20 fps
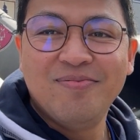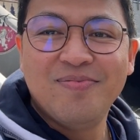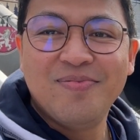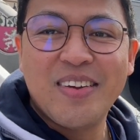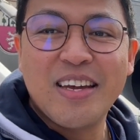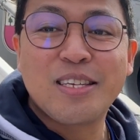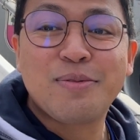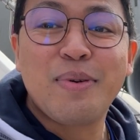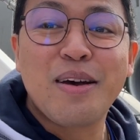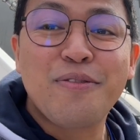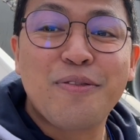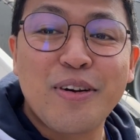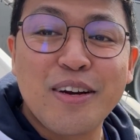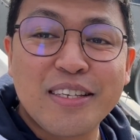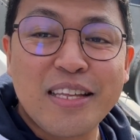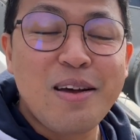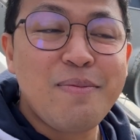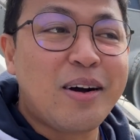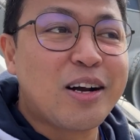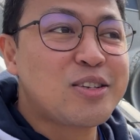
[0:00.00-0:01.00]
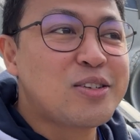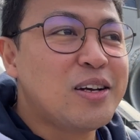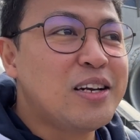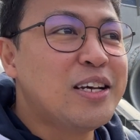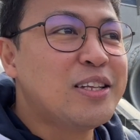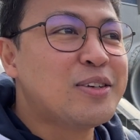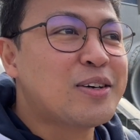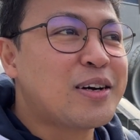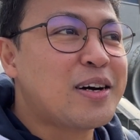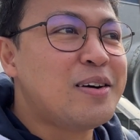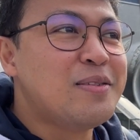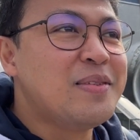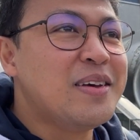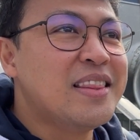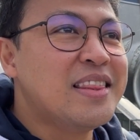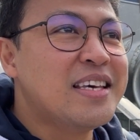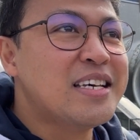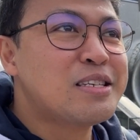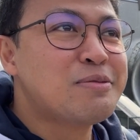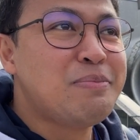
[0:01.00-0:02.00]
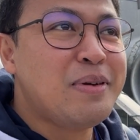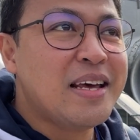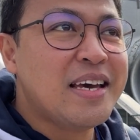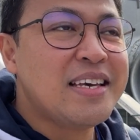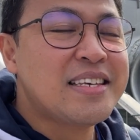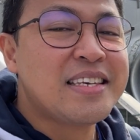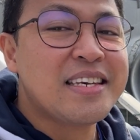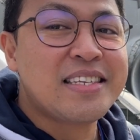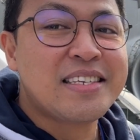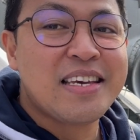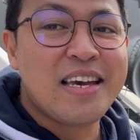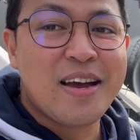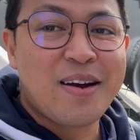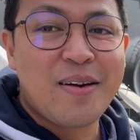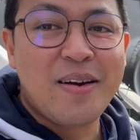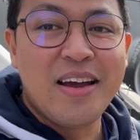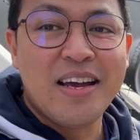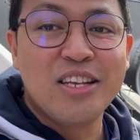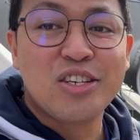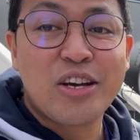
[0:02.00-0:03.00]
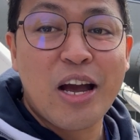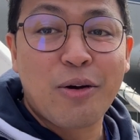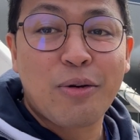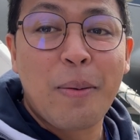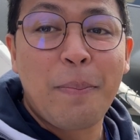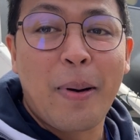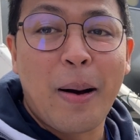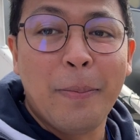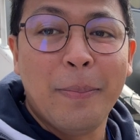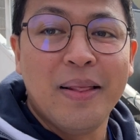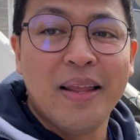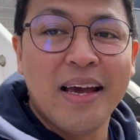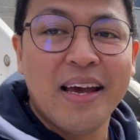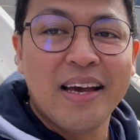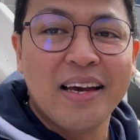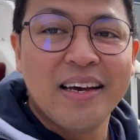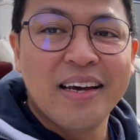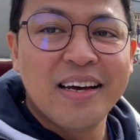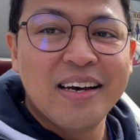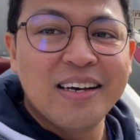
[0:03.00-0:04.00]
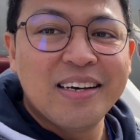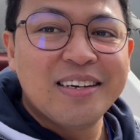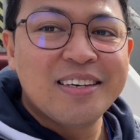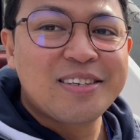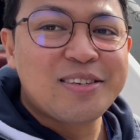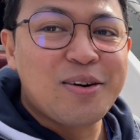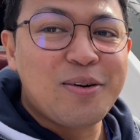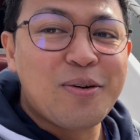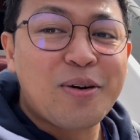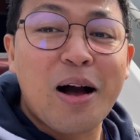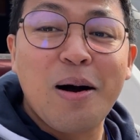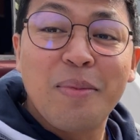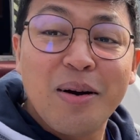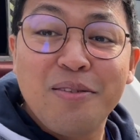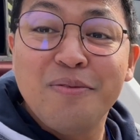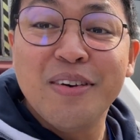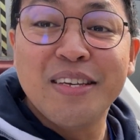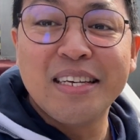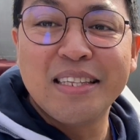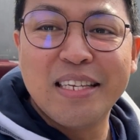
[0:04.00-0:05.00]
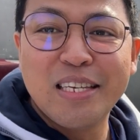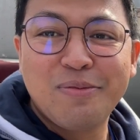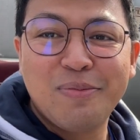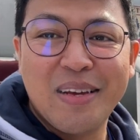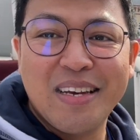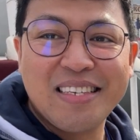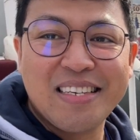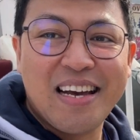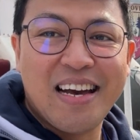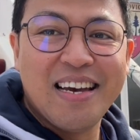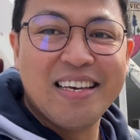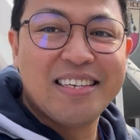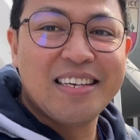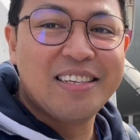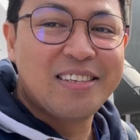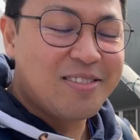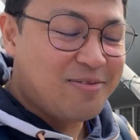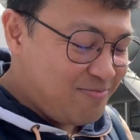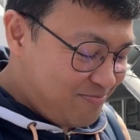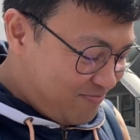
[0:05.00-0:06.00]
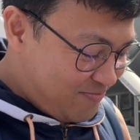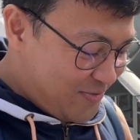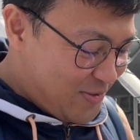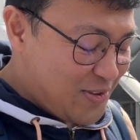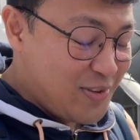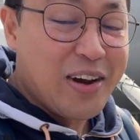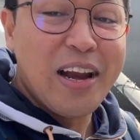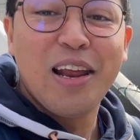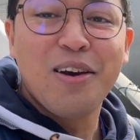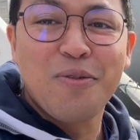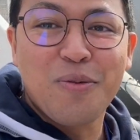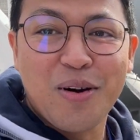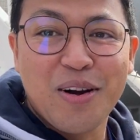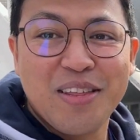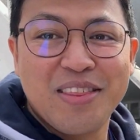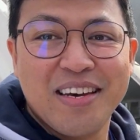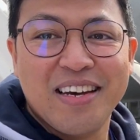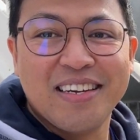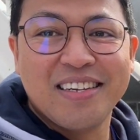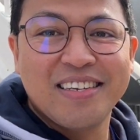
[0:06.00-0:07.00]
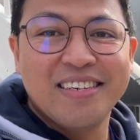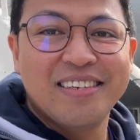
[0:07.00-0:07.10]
It's my first time actually to come in this place. It's here in Czech Republic. So come and visit this place guys. It's really worth it.